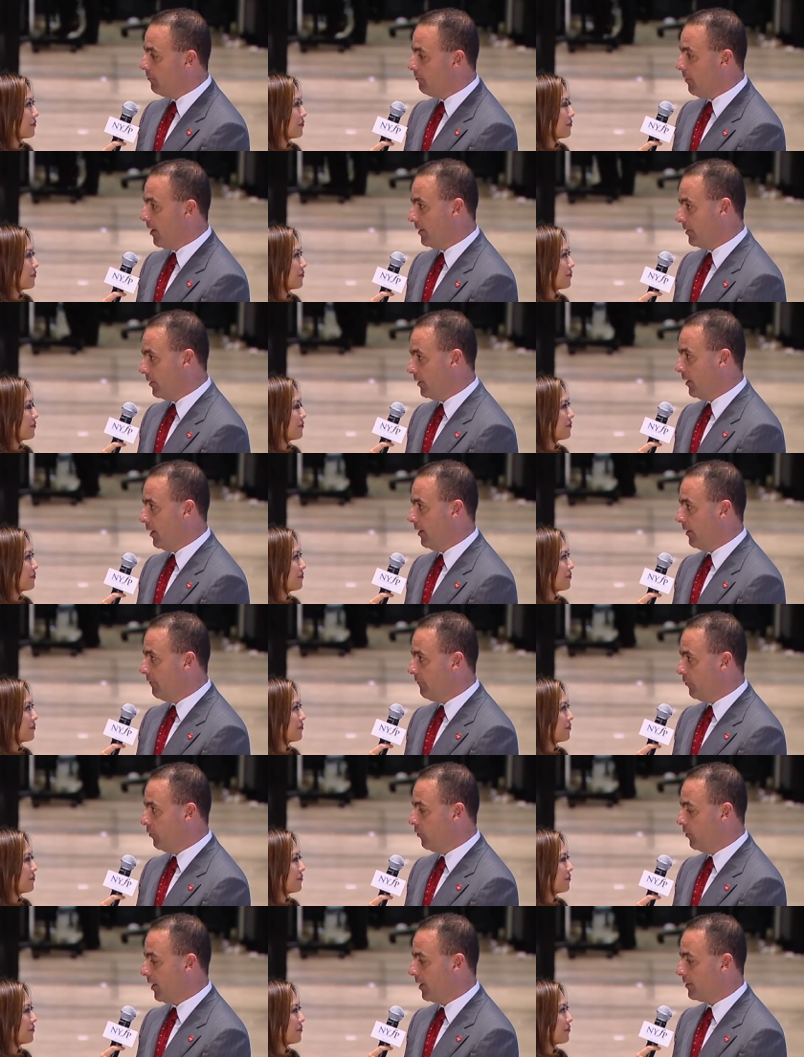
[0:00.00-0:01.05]
But if
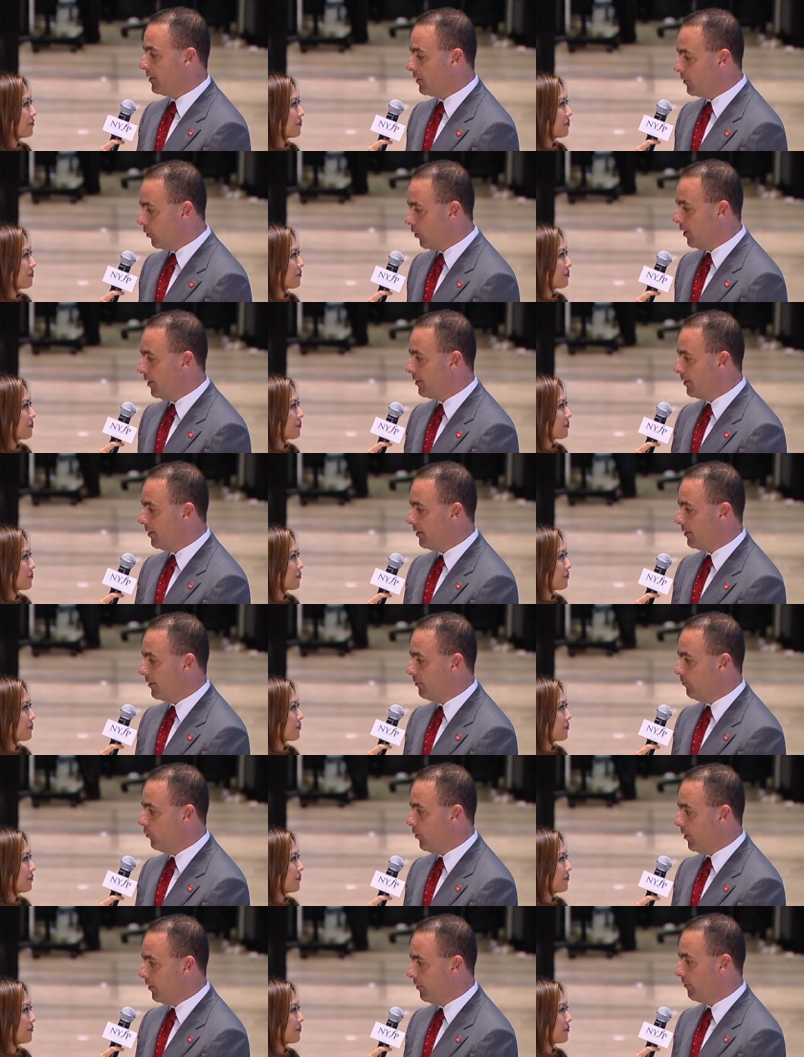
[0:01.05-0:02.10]
you look at the total
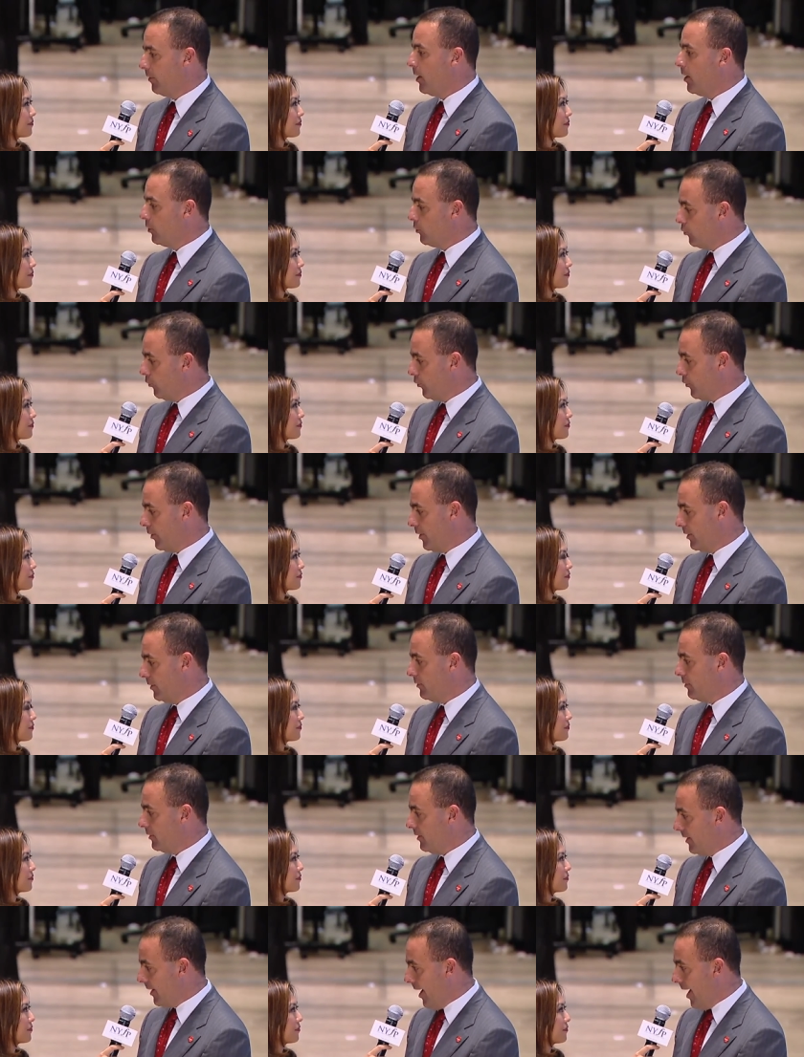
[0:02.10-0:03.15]
system, we're two-thirds
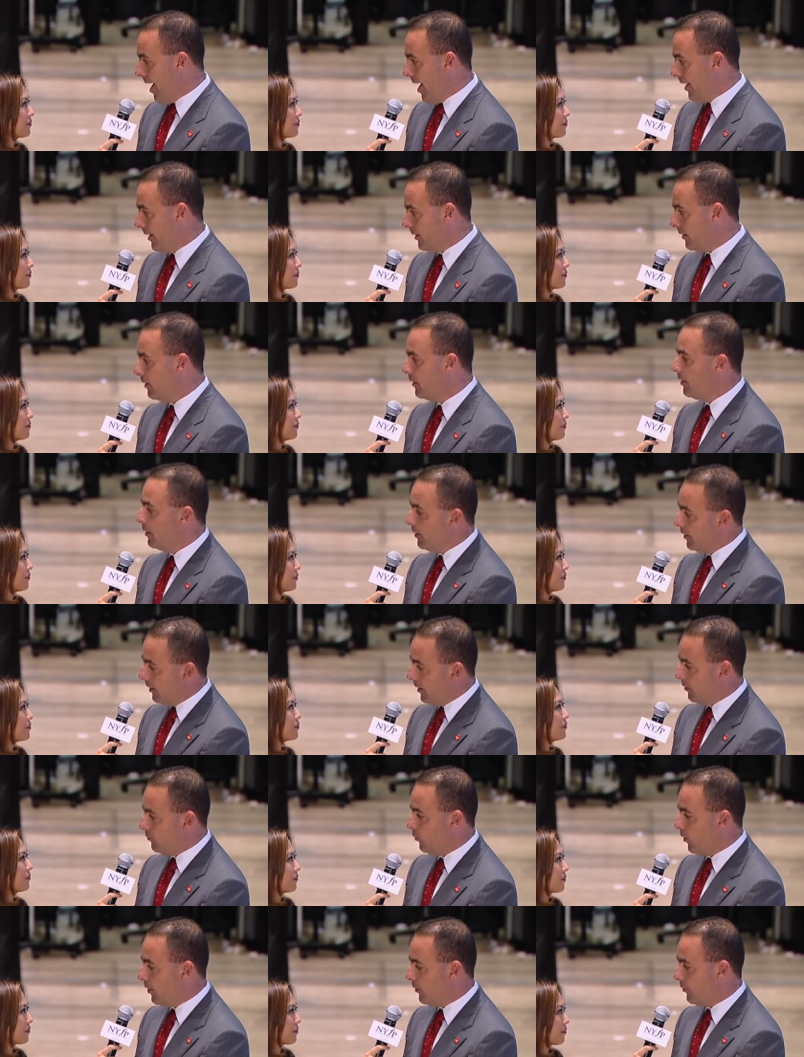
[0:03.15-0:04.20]
TI
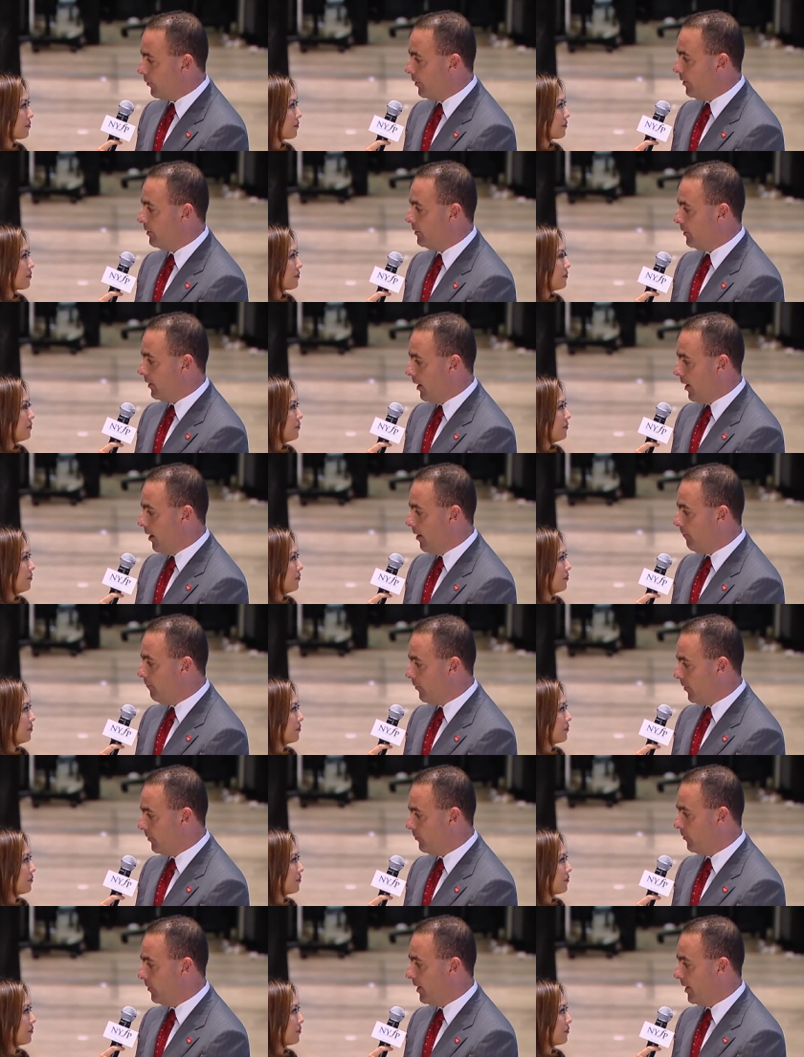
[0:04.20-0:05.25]
and one-third
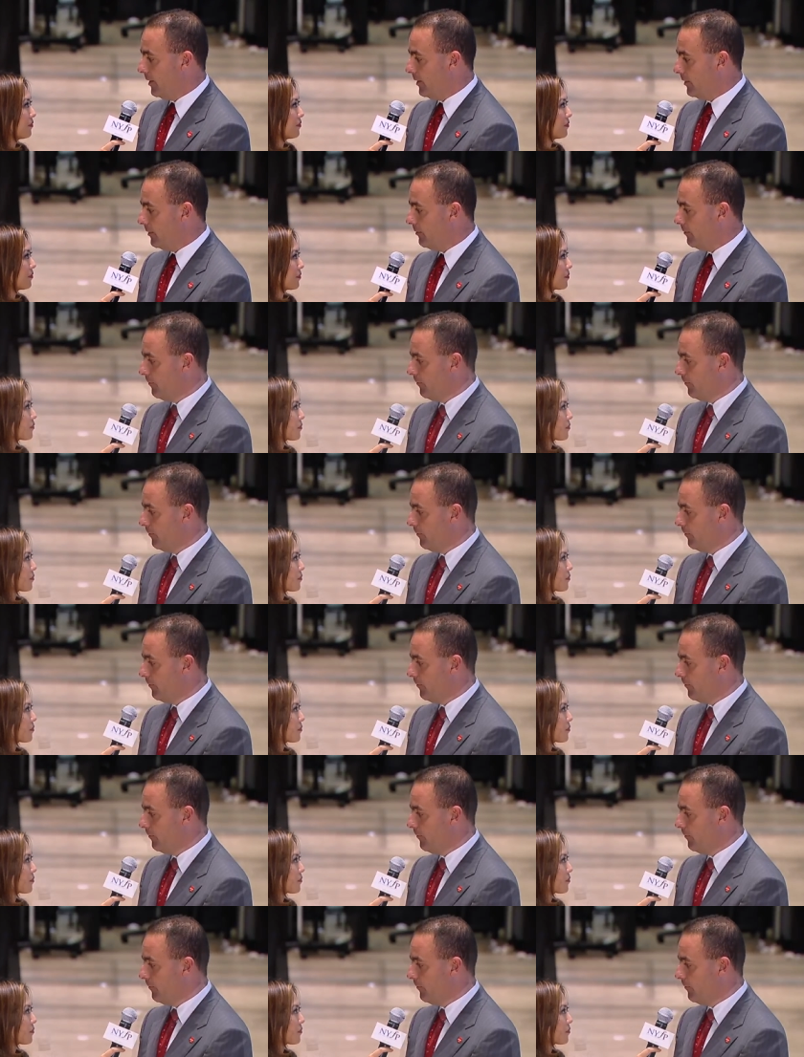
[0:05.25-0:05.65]
Brent-related.